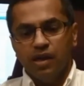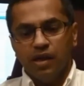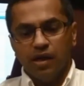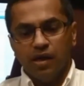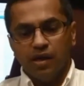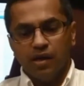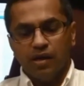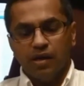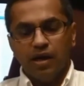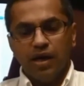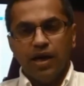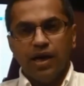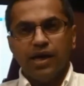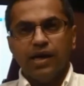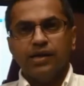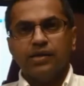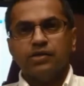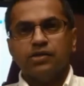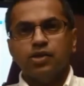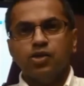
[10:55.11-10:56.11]

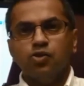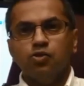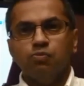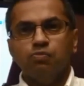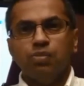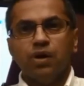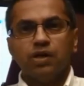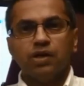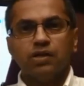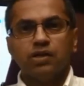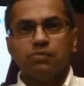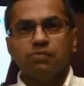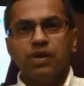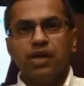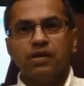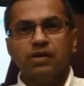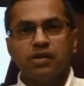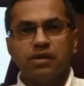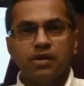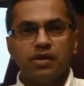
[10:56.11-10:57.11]
as you
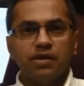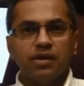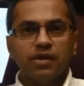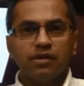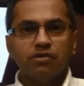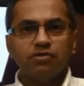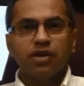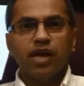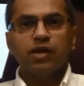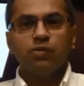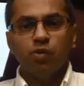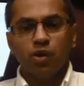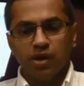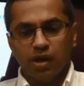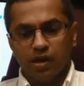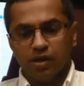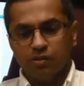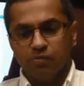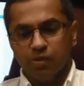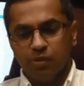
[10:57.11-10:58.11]
participated in and read
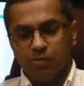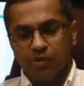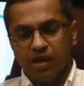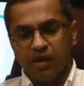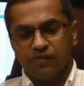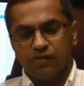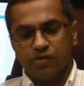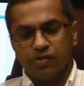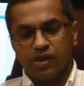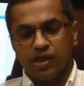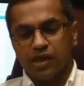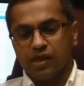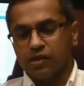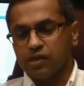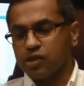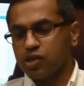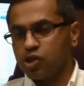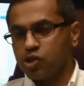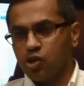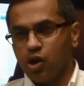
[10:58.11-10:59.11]
what other people have to say. A
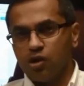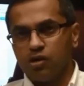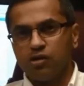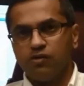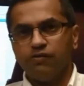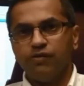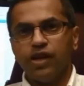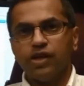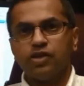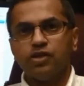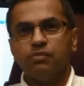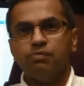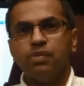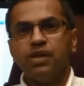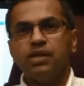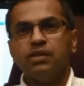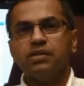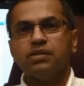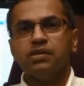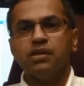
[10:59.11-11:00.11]
short reflection
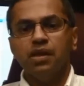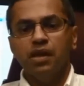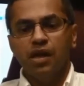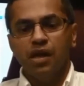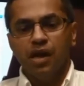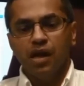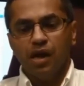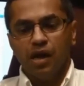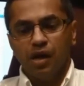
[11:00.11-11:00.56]
piece